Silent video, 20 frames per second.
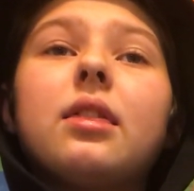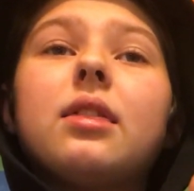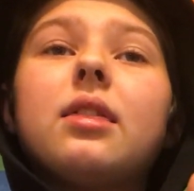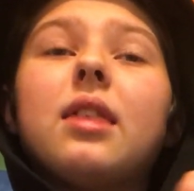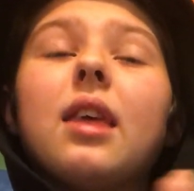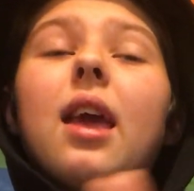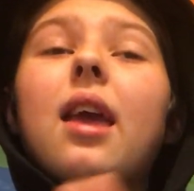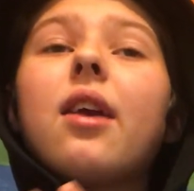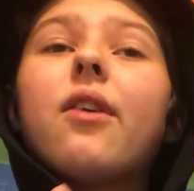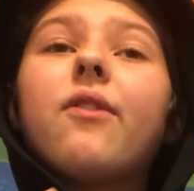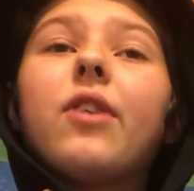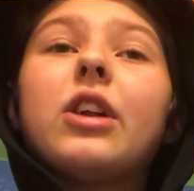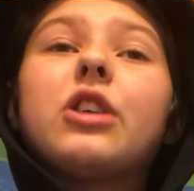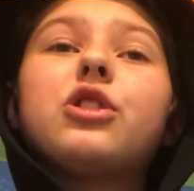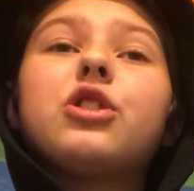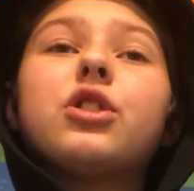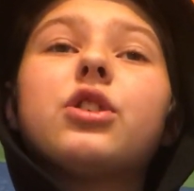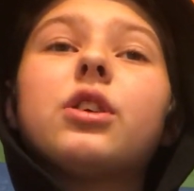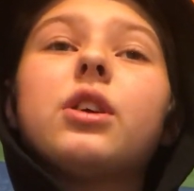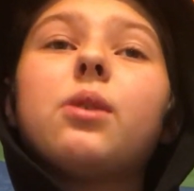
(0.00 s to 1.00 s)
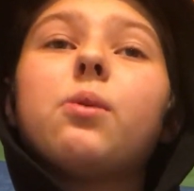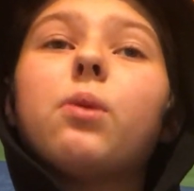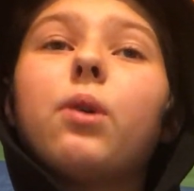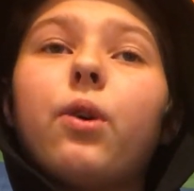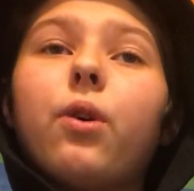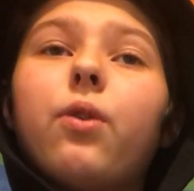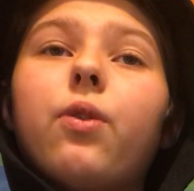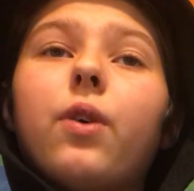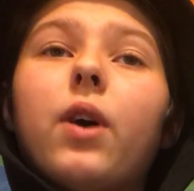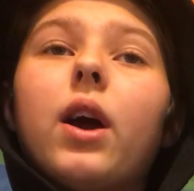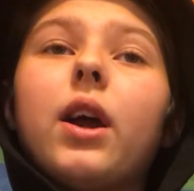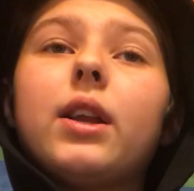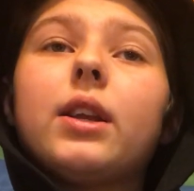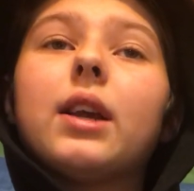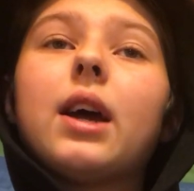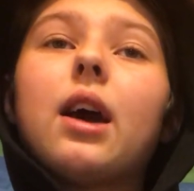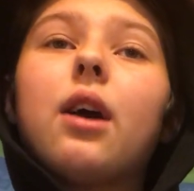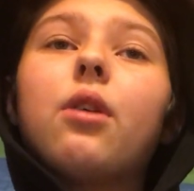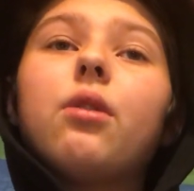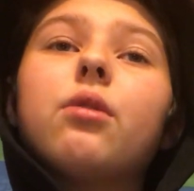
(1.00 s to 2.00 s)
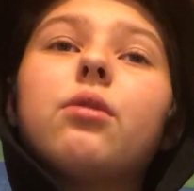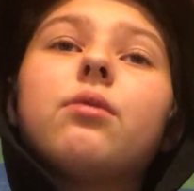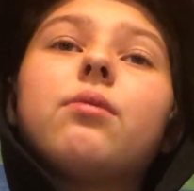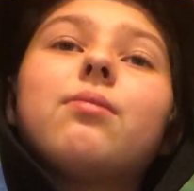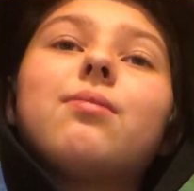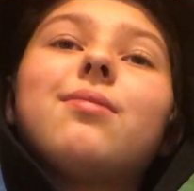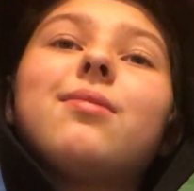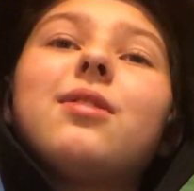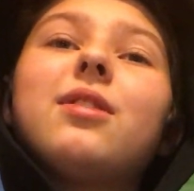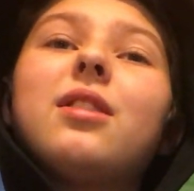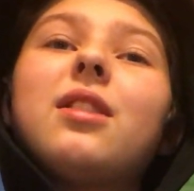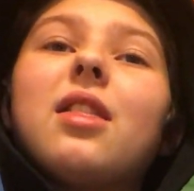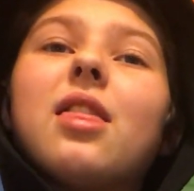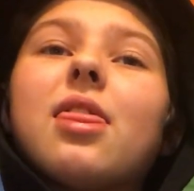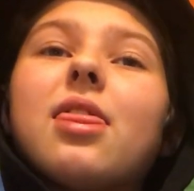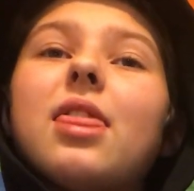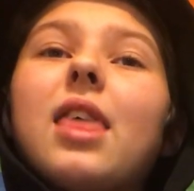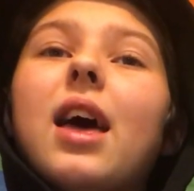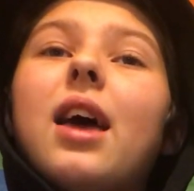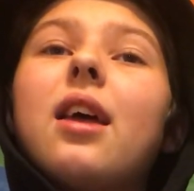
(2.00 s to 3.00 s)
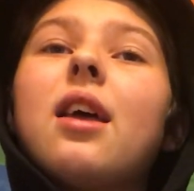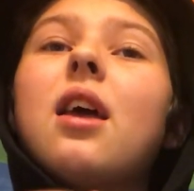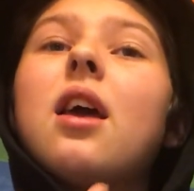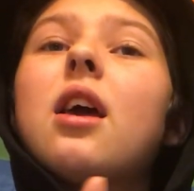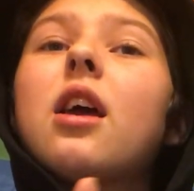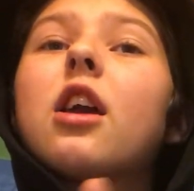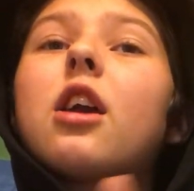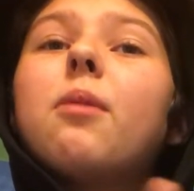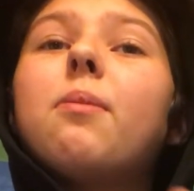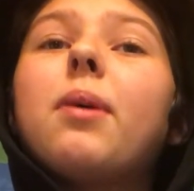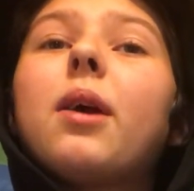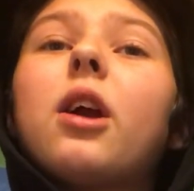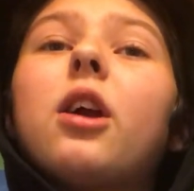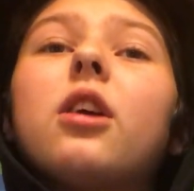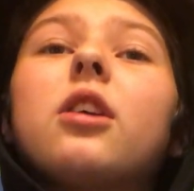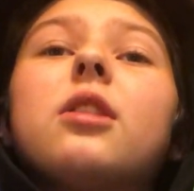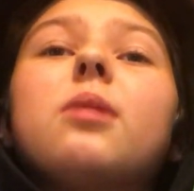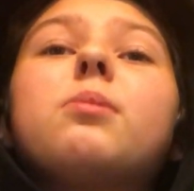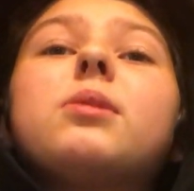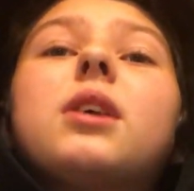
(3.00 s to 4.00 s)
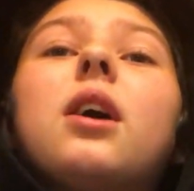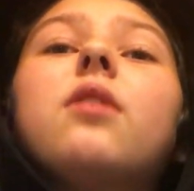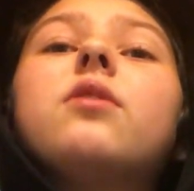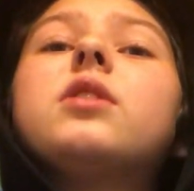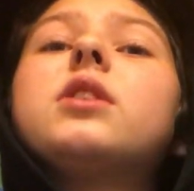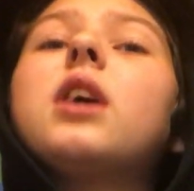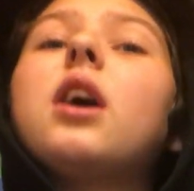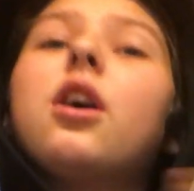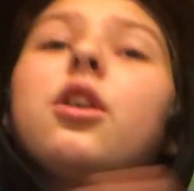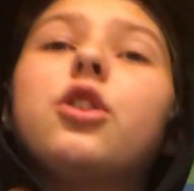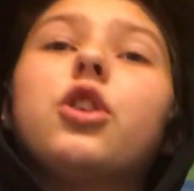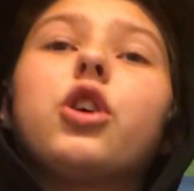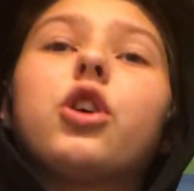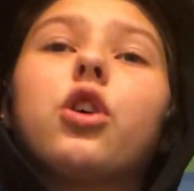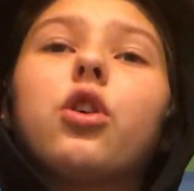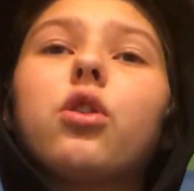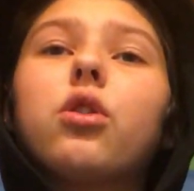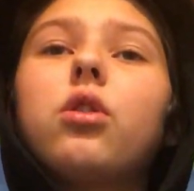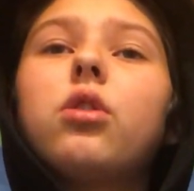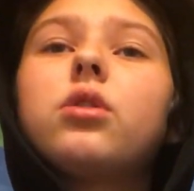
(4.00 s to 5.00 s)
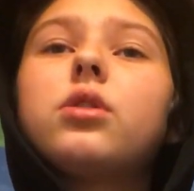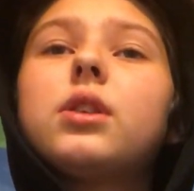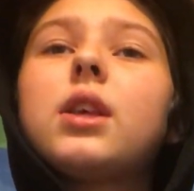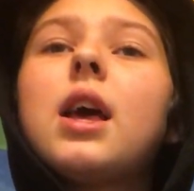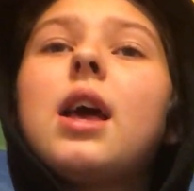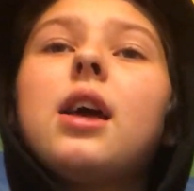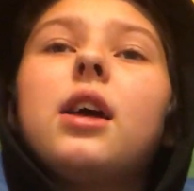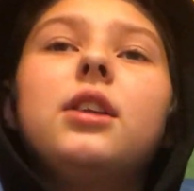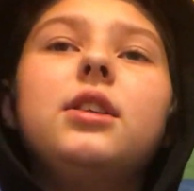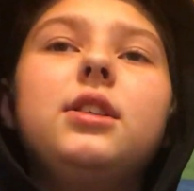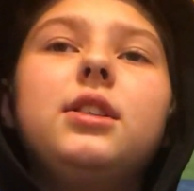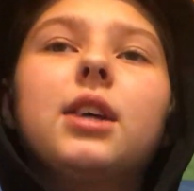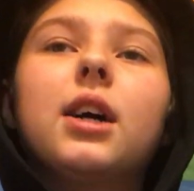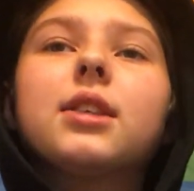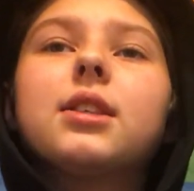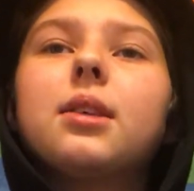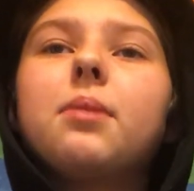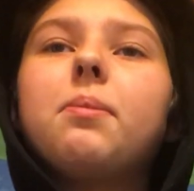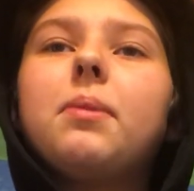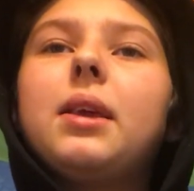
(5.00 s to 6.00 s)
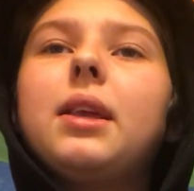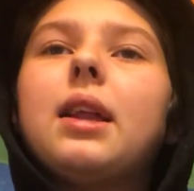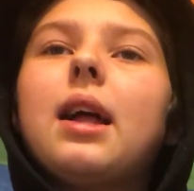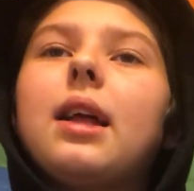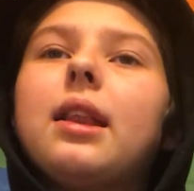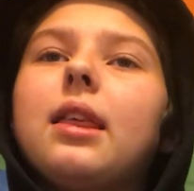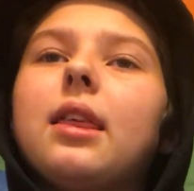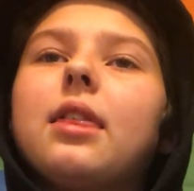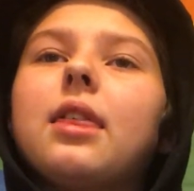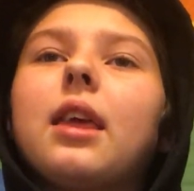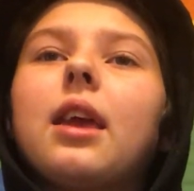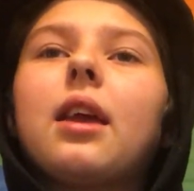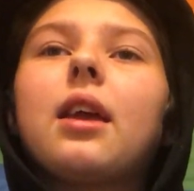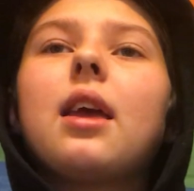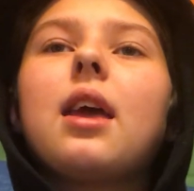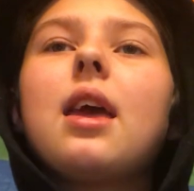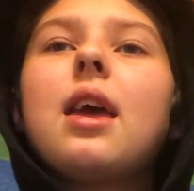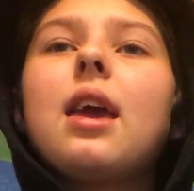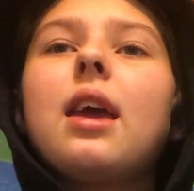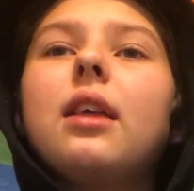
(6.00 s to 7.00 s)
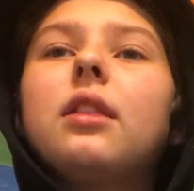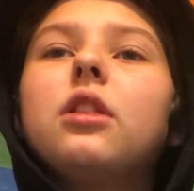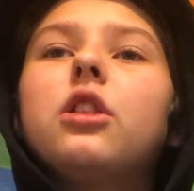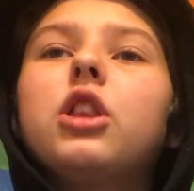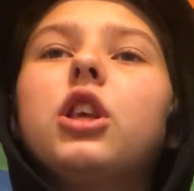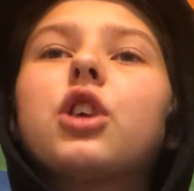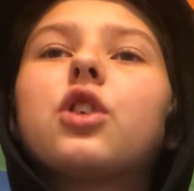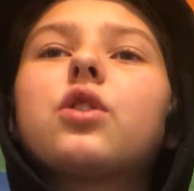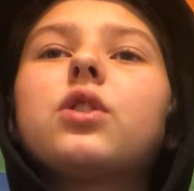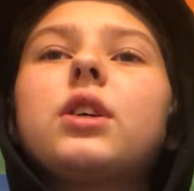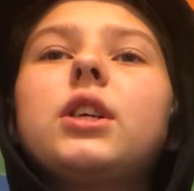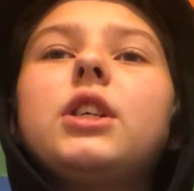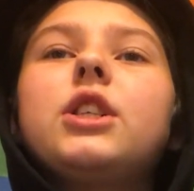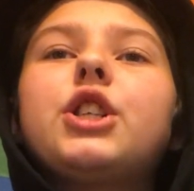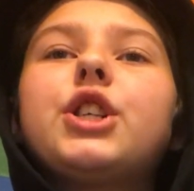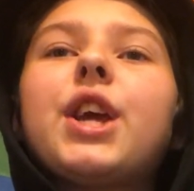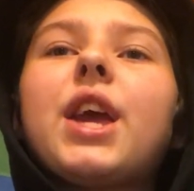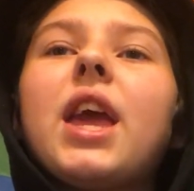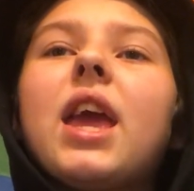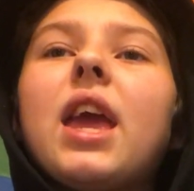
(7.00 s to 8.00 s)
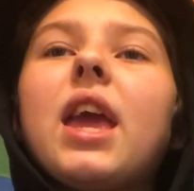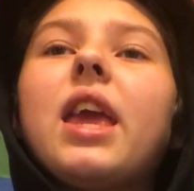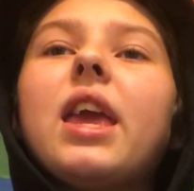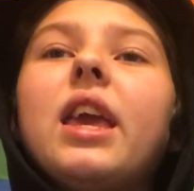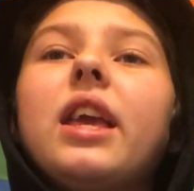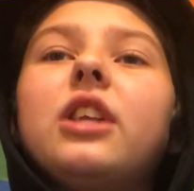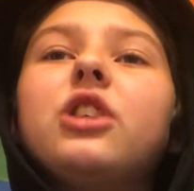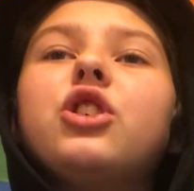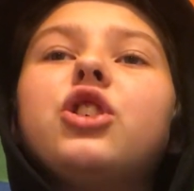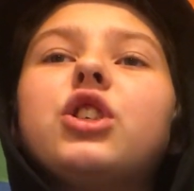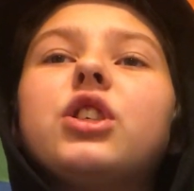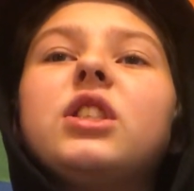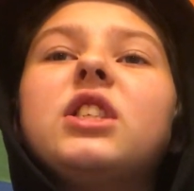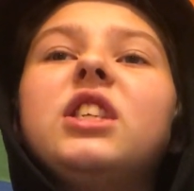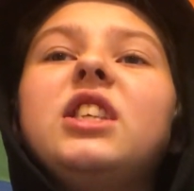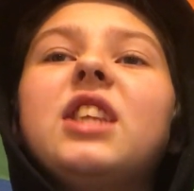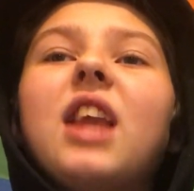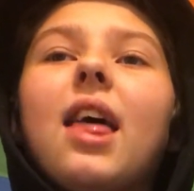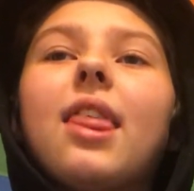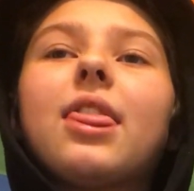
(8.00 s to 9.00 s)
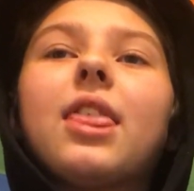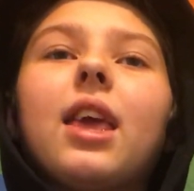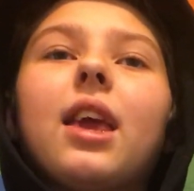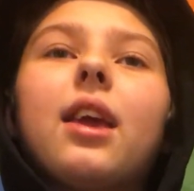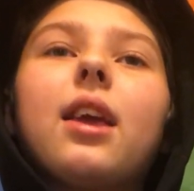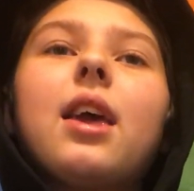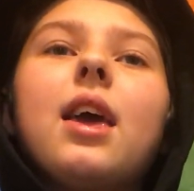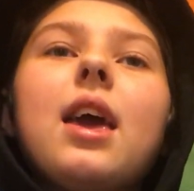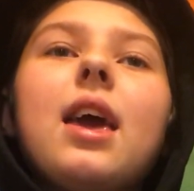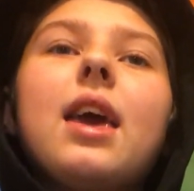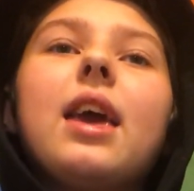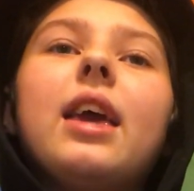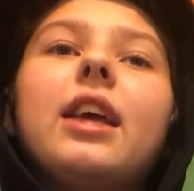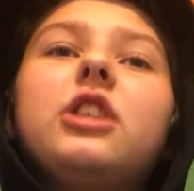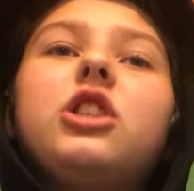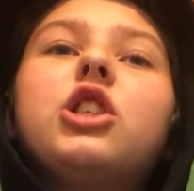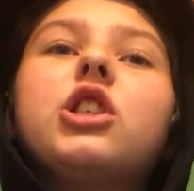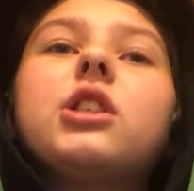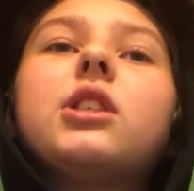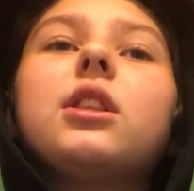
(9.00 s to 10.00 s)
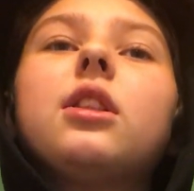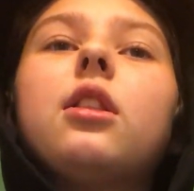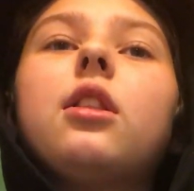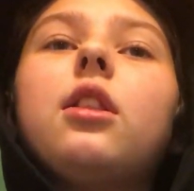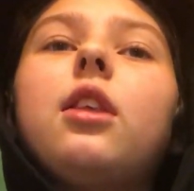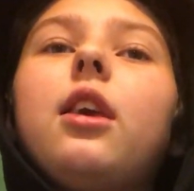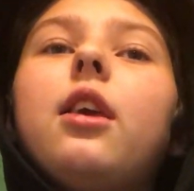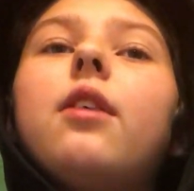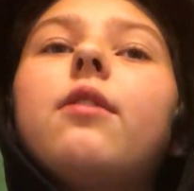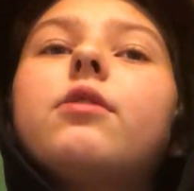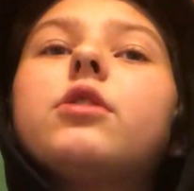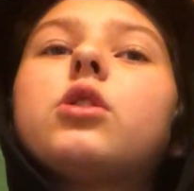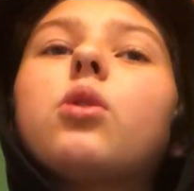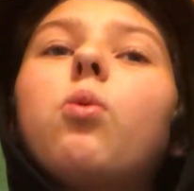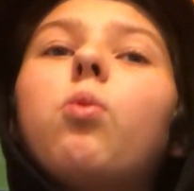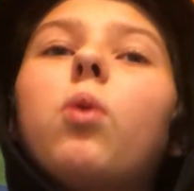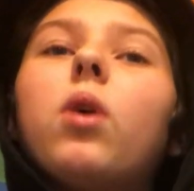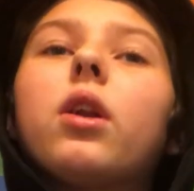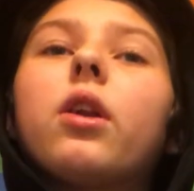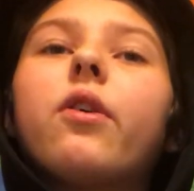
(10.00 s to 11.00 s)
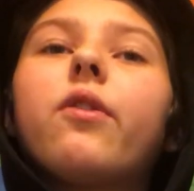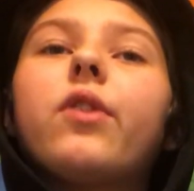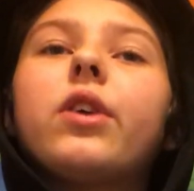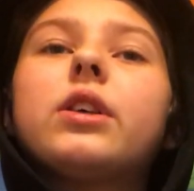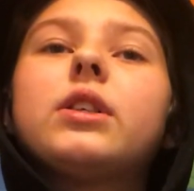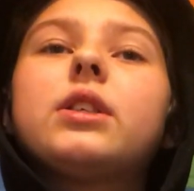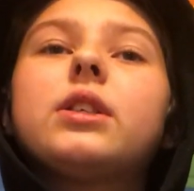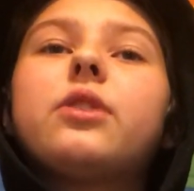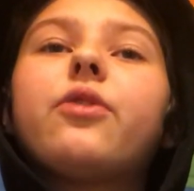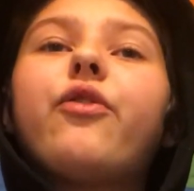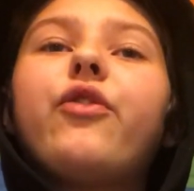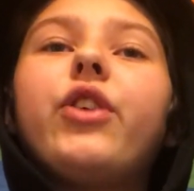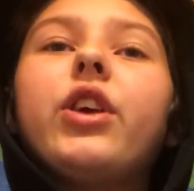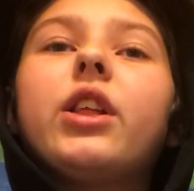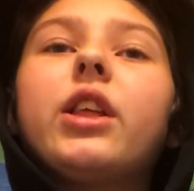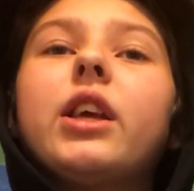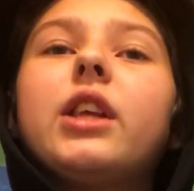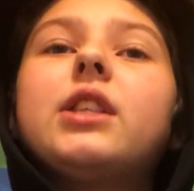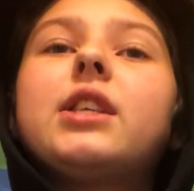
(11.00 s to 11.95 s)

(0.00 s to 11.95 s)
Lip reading: they eventually will find out that comparing themselves to other girls doesn't mean anything. It literally changes nothing. It just leaves one of us feeling